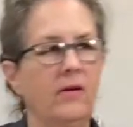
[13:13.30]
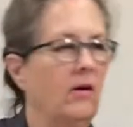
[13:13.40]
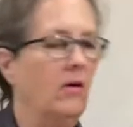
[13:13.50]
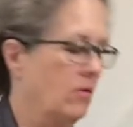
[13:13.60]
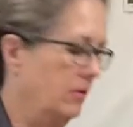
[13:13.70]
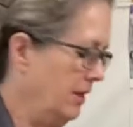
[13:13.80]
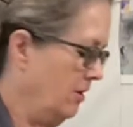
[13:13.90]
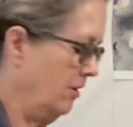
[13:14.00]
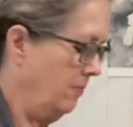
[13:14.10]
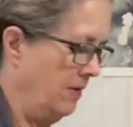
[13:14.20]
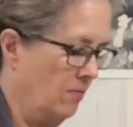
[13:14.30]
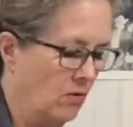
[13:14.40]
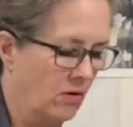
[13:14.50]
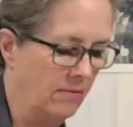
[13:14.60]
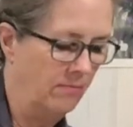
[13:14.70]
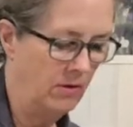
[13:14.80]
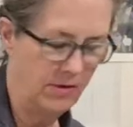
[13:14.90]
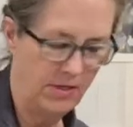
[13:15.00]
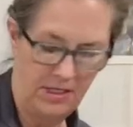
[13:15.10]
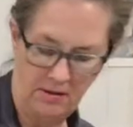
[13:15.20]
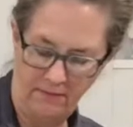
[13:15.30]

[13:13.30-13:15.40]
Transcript: it only could be more immersive,